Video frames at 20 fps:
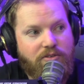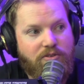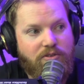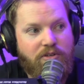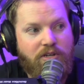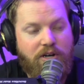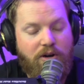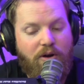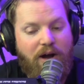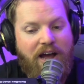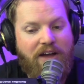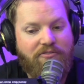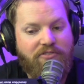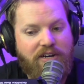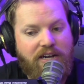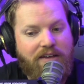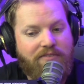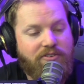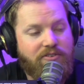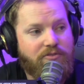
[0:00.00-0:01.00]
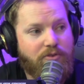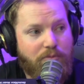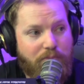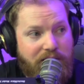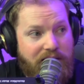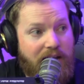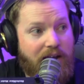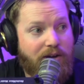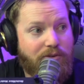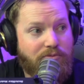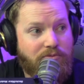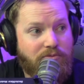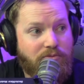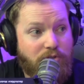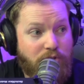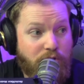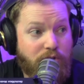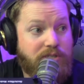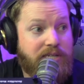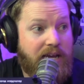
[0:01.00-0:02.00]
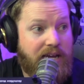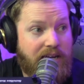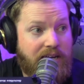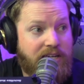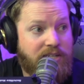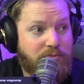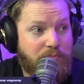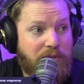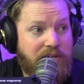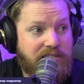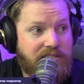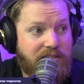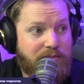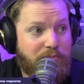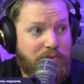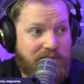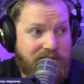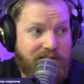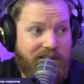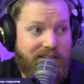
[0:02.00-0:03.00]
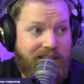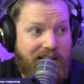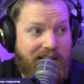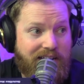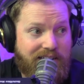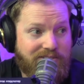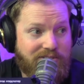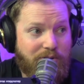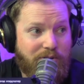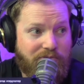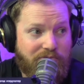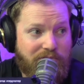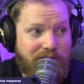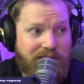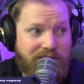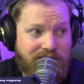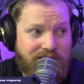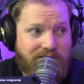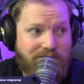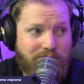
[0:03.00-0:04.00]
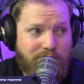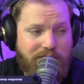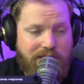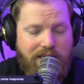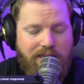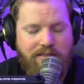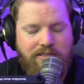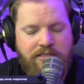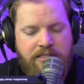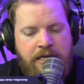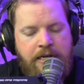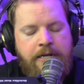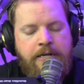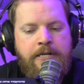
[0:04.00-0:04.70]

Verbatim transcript: you know, I forgave you for, but now you're taking his place in the prison, and that guy's going free because this is yeah. ridiculous.